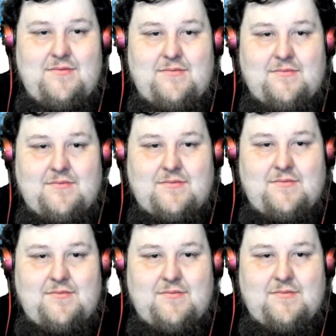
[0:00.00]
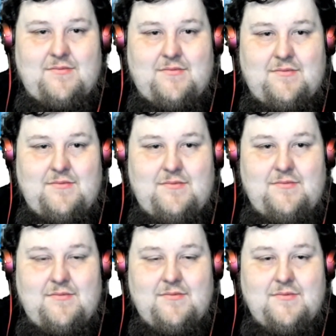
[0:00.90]

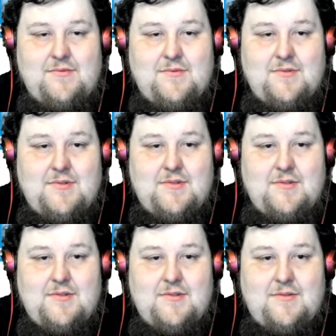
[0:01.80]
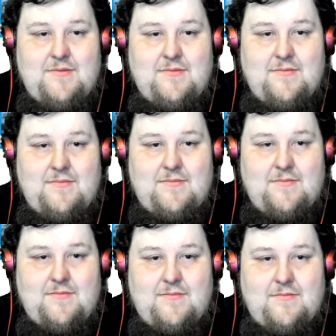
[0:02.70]

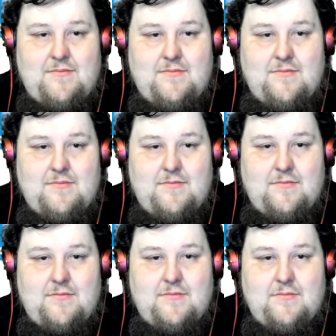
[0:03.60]
Nothing is said.